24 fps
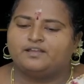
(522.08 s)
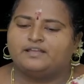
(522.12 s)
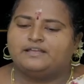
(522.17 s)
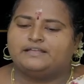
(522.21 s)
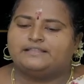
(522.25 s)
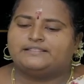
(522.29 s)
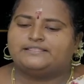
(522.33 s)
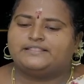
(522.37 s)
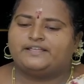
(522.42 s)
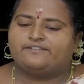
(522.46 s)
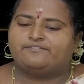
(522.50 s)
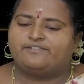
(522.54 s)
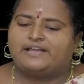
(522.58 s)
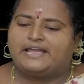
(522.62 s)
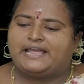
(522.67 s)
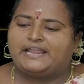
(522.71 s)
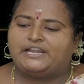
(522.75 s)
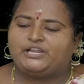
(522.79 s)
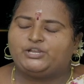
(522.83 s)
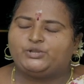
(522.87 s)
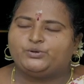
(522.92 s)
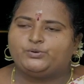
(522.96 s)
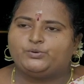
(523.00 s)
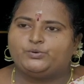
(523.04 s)
The
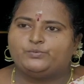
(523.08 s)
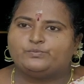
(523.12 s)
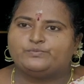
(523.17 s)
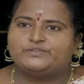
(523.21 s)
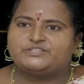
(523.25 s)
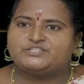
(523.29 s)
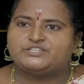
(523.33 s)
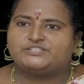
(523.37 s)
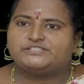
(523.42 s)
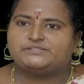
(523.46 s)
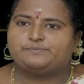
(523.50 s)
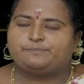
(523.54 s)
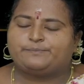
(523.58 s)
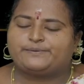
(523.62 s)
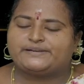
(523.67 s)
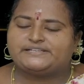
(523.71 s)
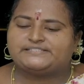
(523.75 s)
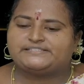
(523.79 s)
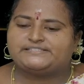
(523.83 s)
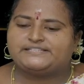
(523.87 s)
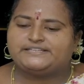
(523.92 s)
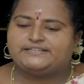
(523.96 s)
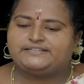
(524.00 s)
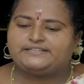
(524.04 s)
value which is
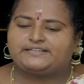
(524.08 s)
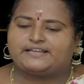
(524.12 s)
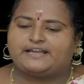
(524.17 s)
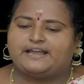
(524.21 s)
present